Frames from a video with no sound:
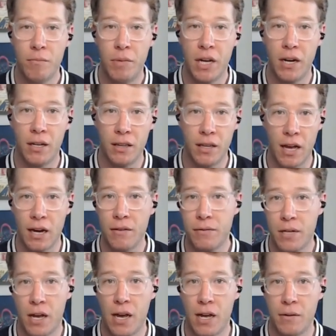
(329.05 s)
But a lot of
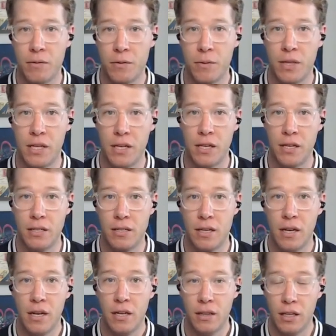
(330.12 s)
times with these
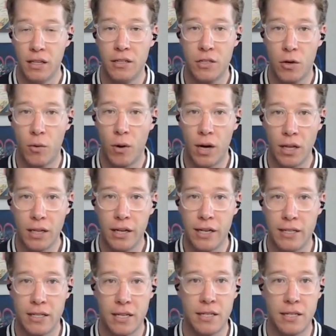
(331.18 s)
lens qualities,